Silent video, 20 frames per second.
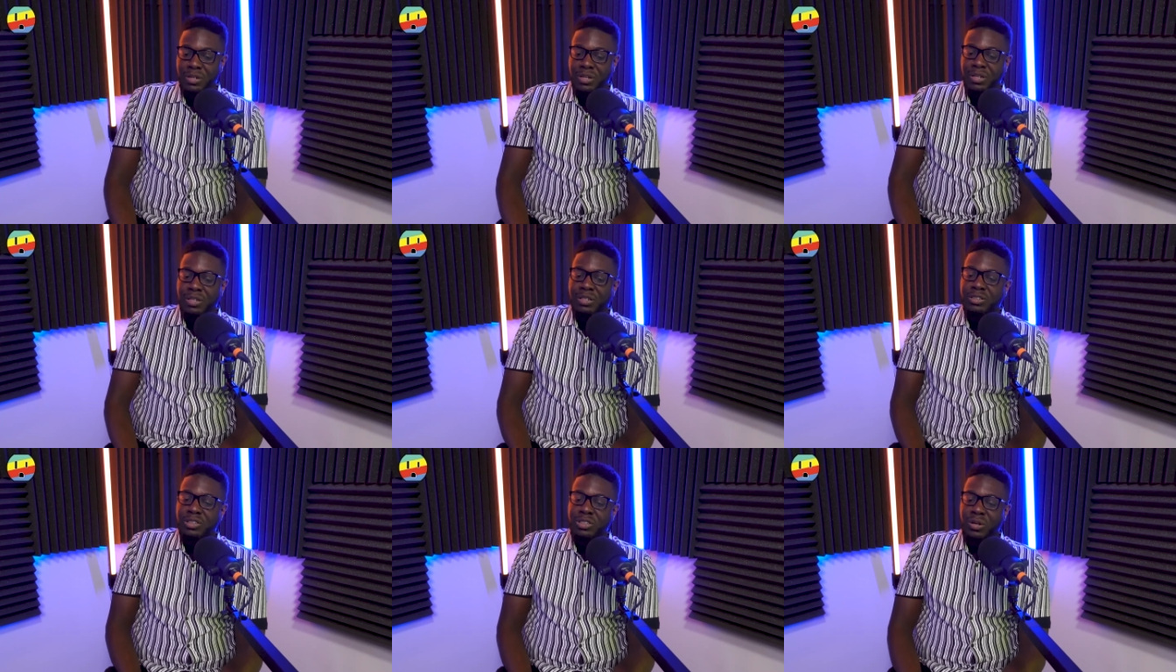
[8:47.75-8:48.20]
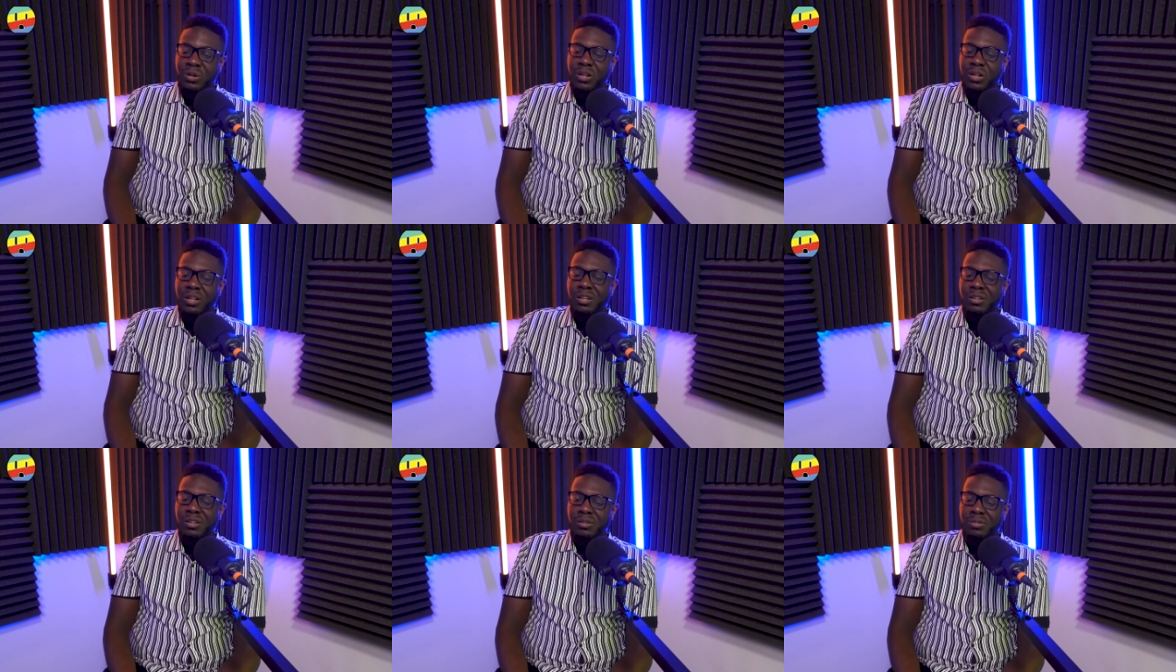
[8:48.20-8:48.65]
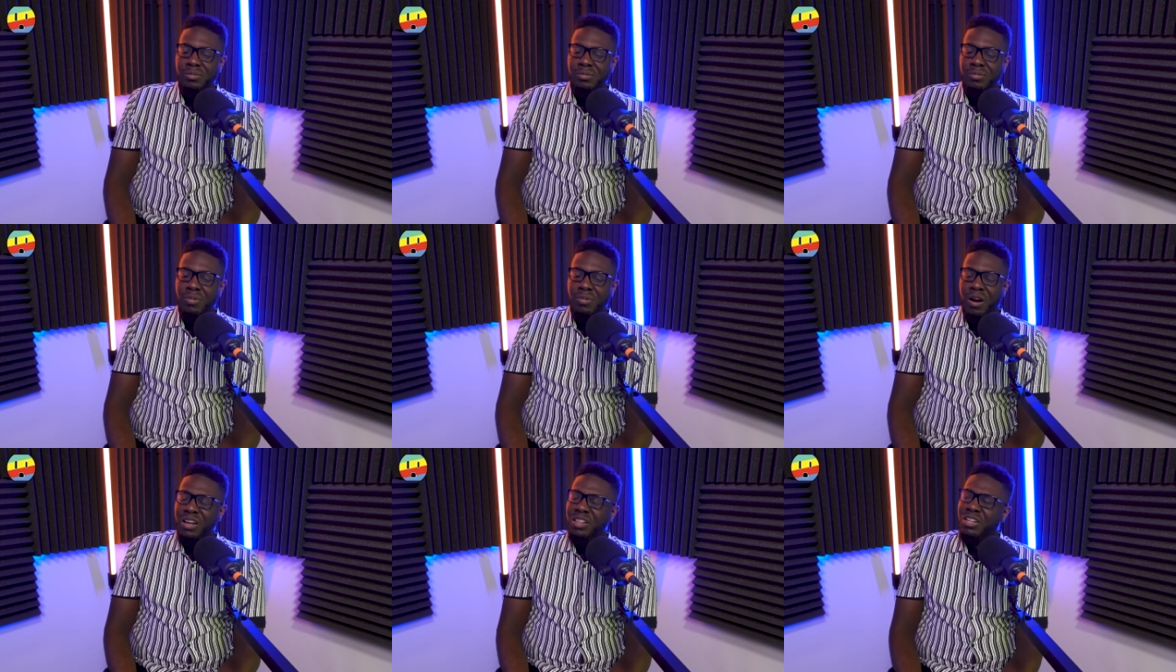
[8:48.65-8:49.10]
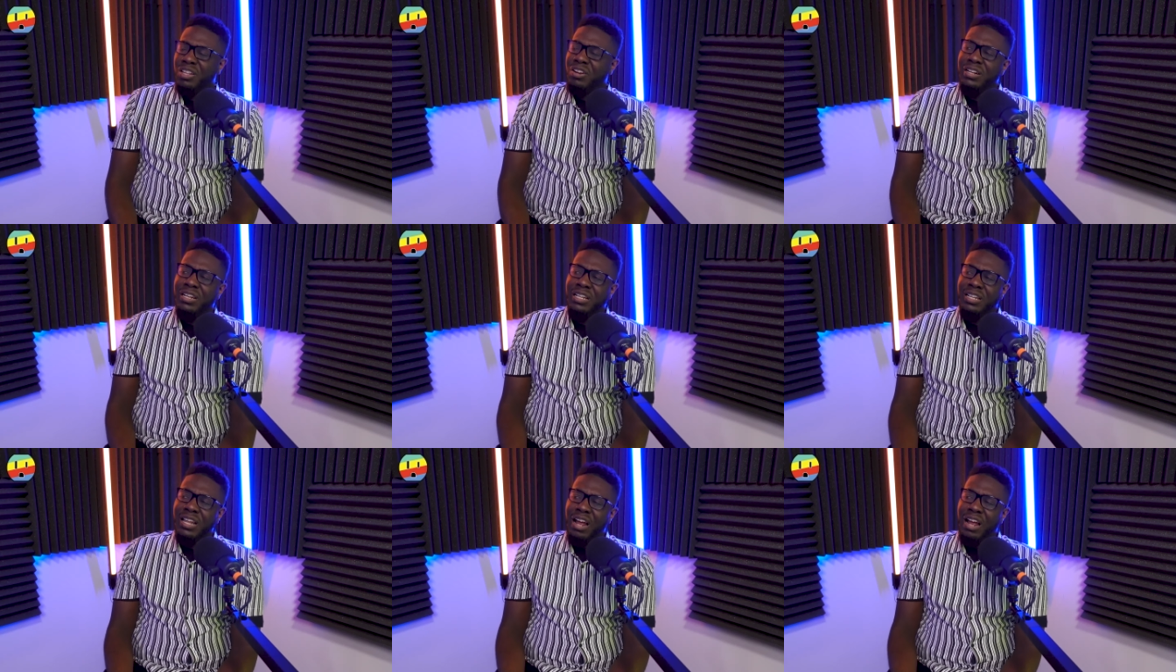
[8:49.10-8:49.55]
Yeah. So, um, are there
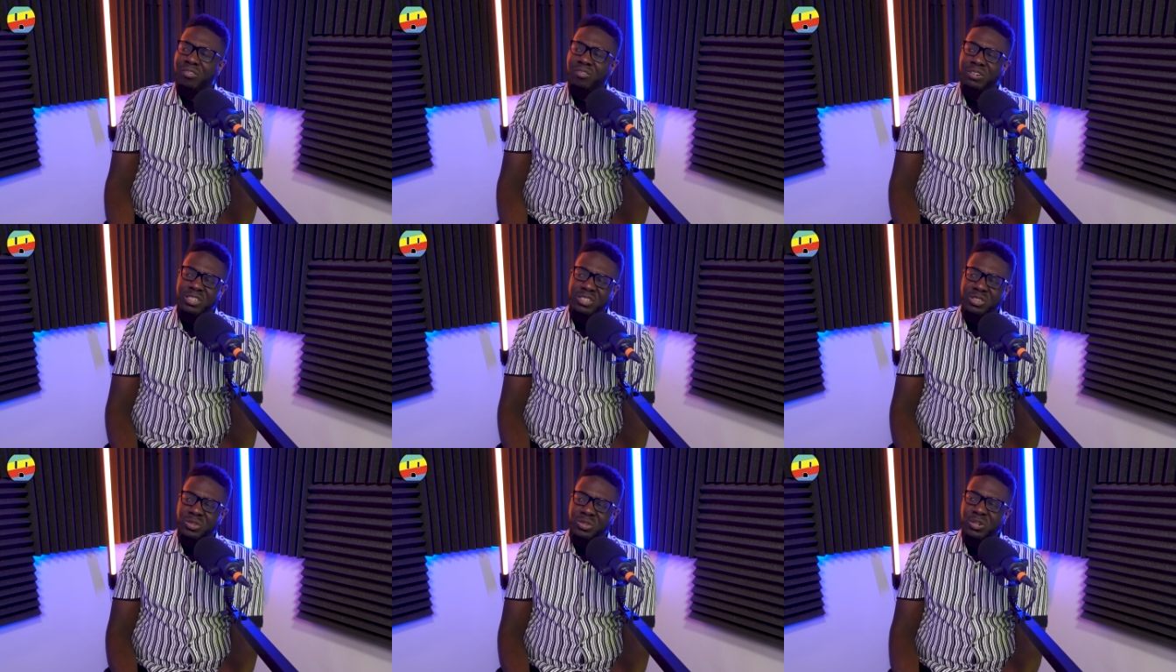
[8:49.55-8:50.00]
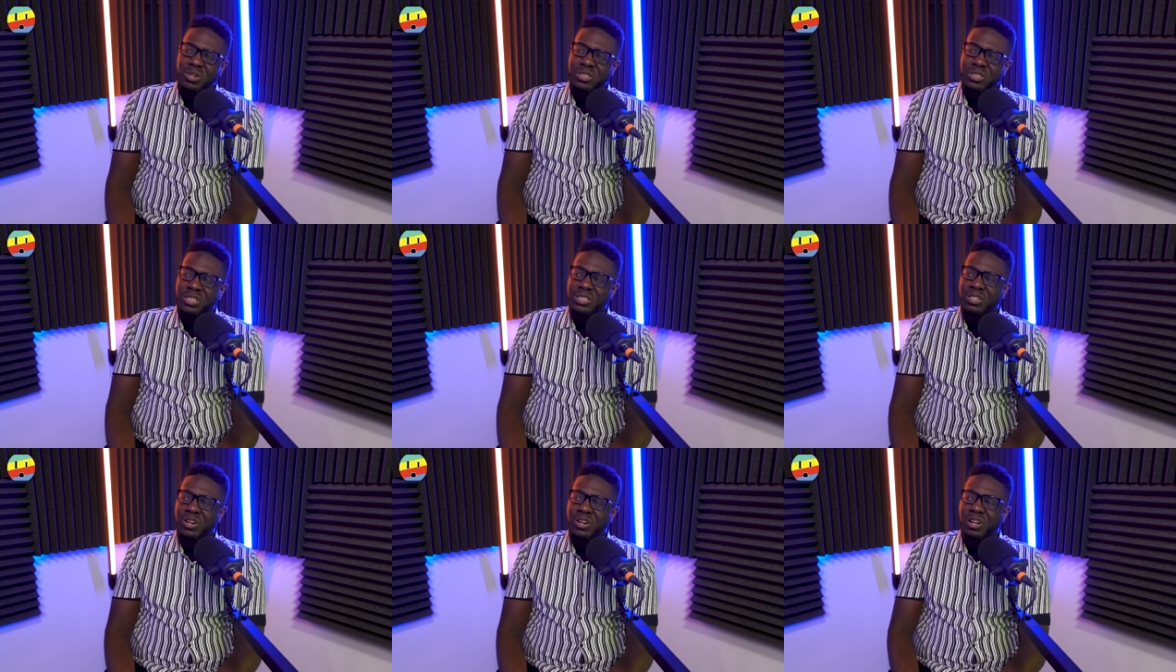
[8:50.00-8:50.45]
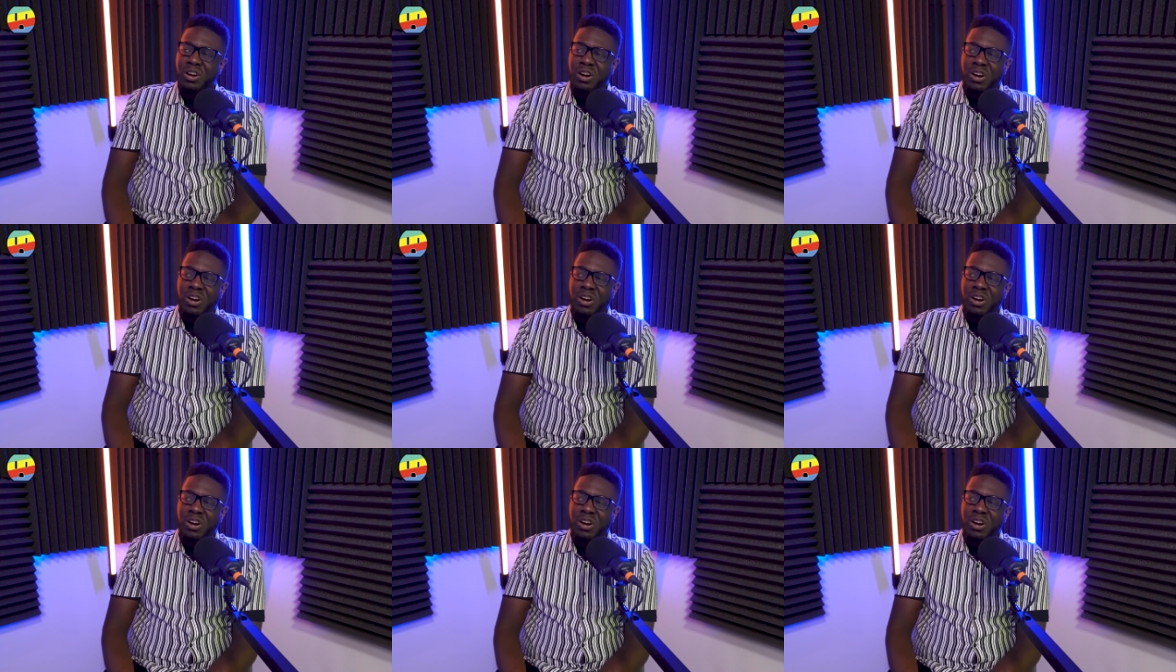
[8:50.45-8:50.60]
any like resources or,